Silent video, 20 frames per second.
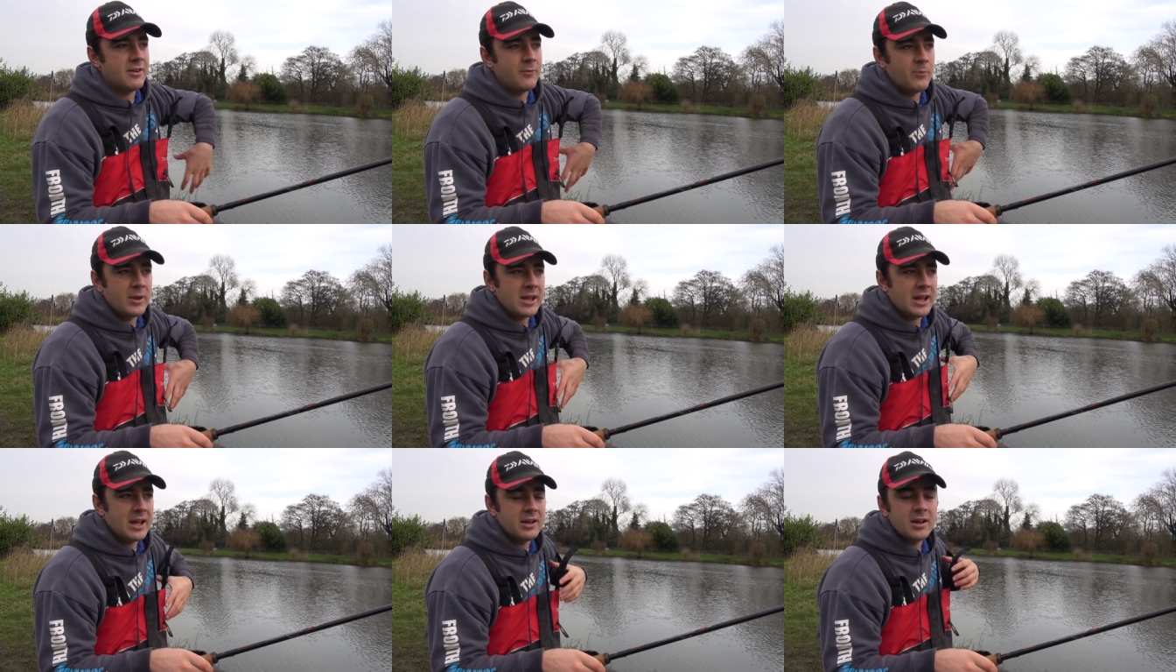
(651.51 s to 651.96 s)

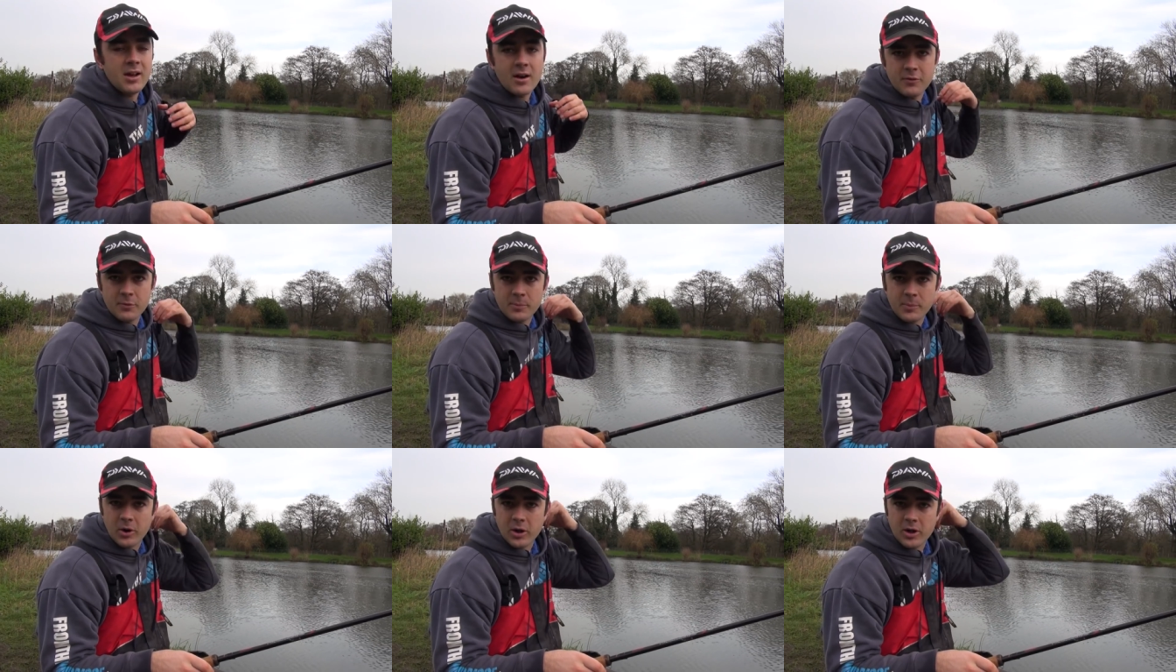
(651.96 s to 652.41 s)
If we get
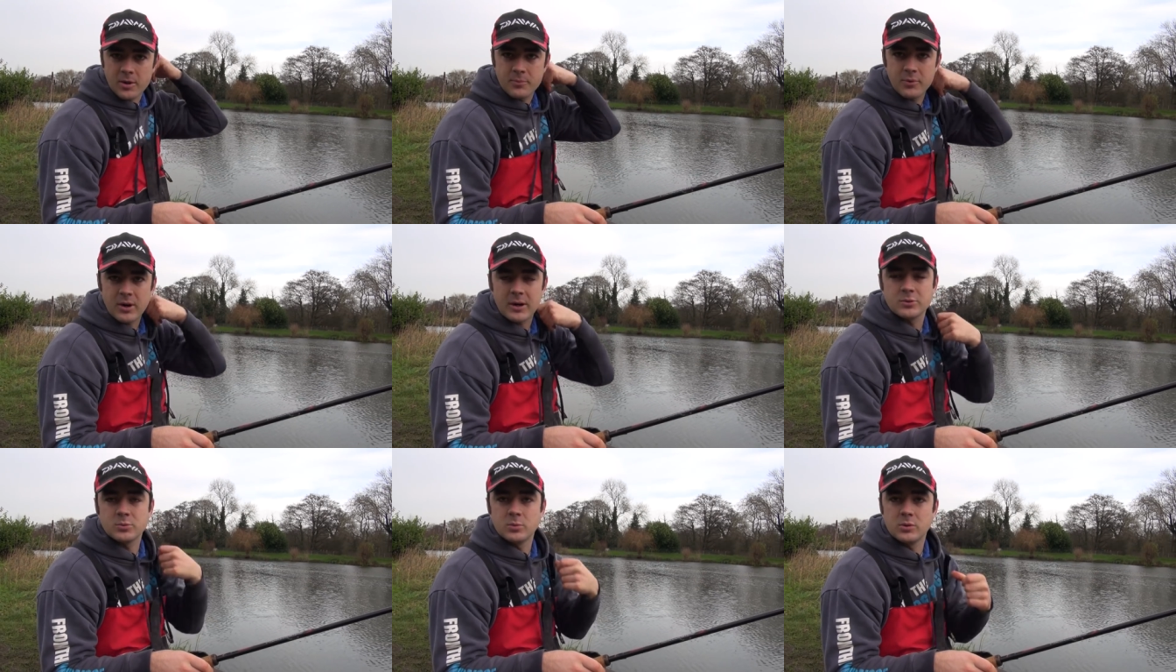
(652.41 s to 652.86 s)
another bite,
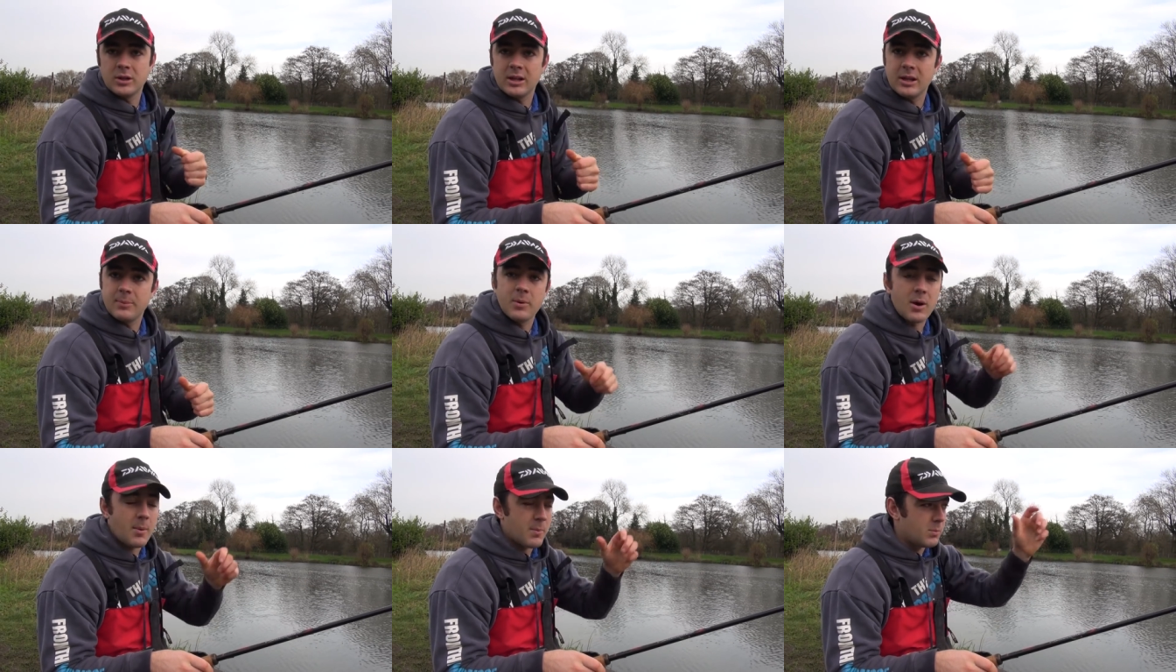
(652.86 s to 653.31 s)
perhaps we'll
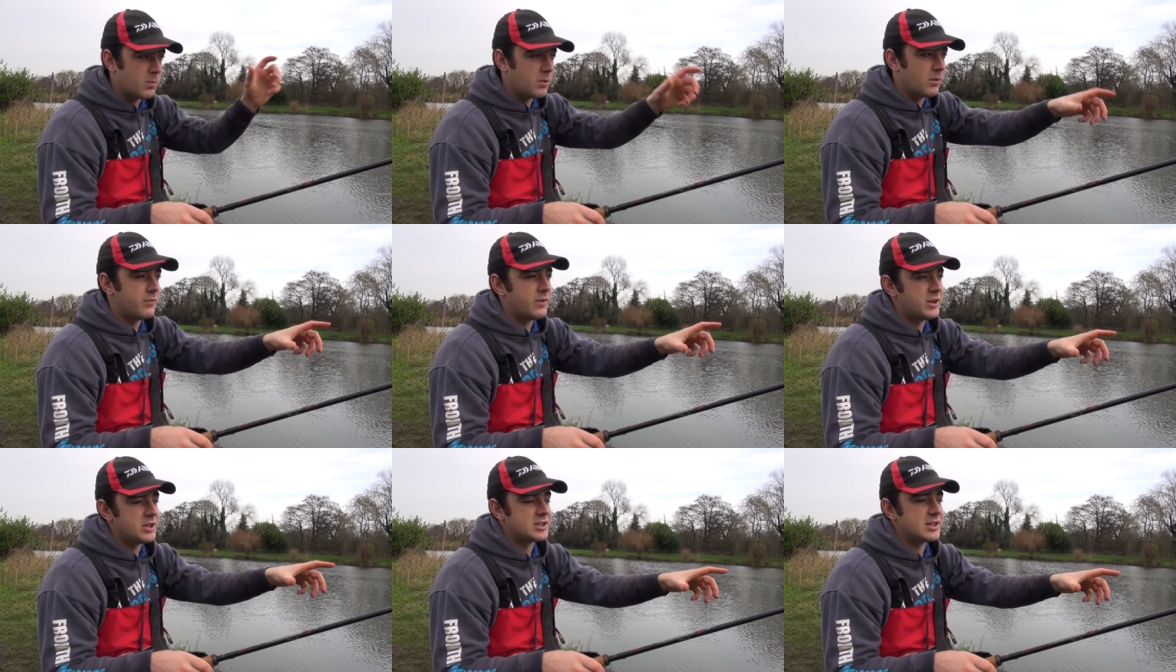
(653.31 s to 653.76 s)
clip up and
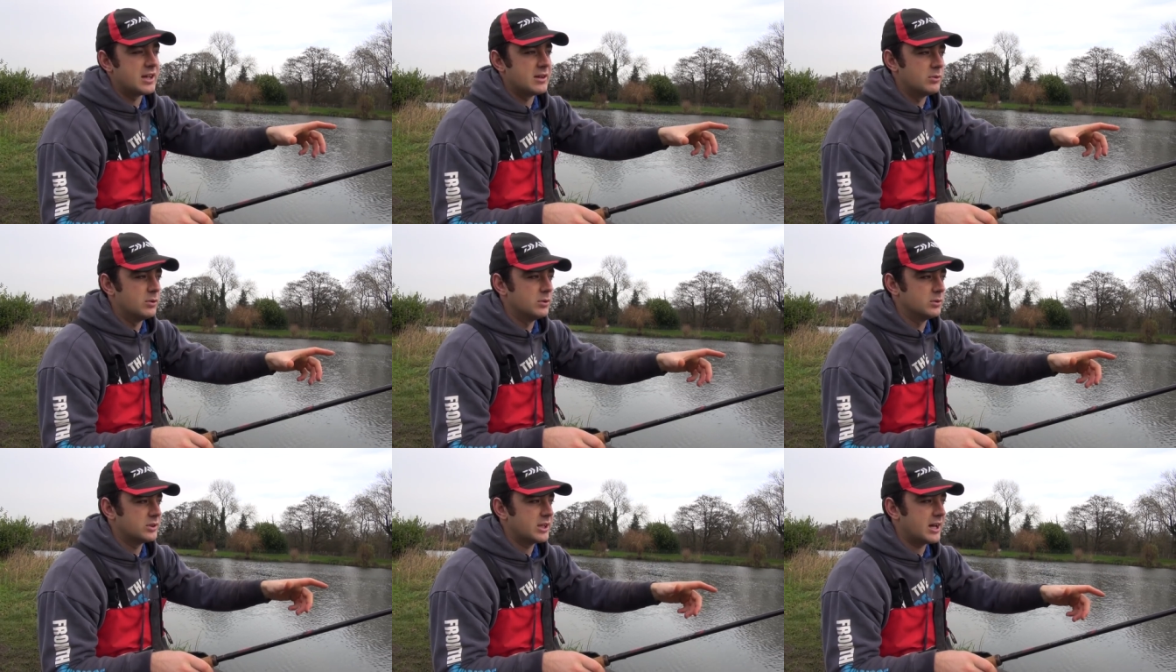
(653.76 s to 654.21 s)
we'll fish there
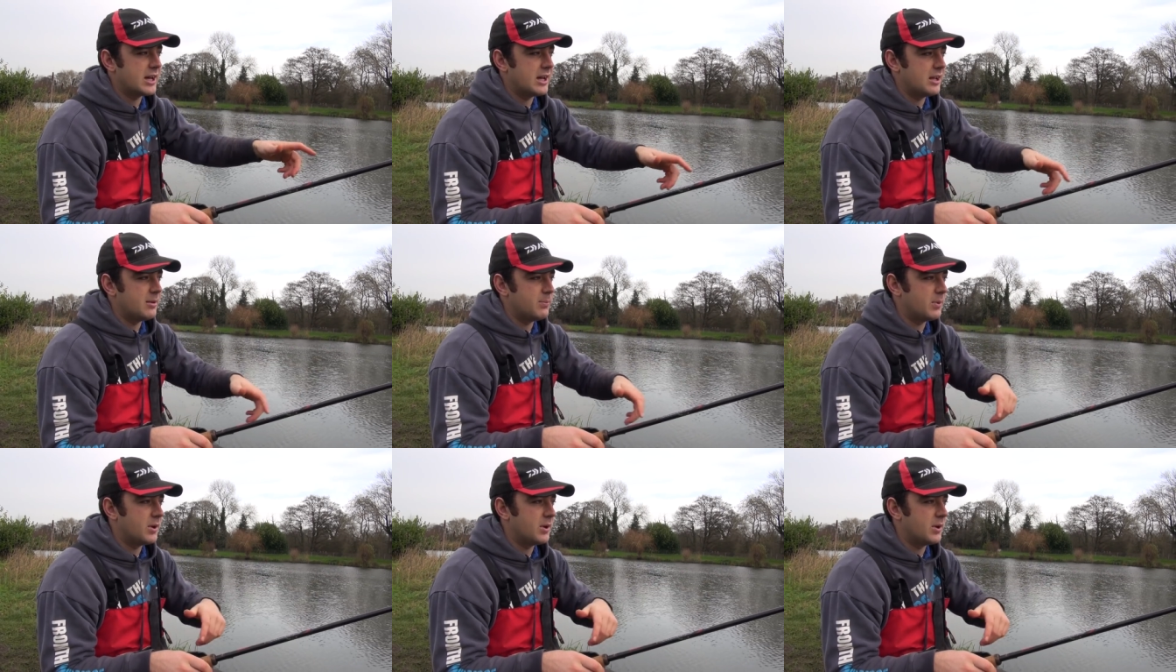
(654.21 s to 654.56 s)
all day.